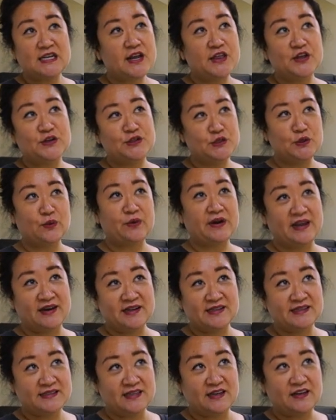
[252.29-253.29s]
another story in
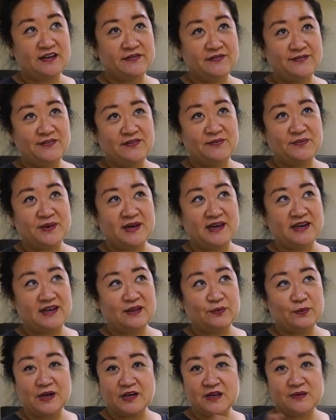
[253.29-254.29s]
itself.
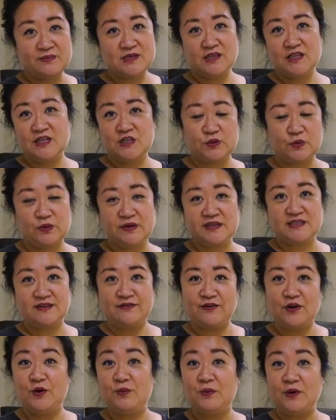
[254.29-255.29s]
But welcome to the joys of
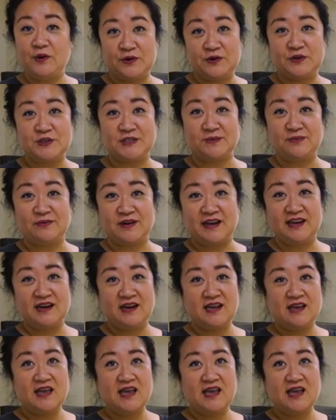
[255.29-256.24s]
home ownership, right?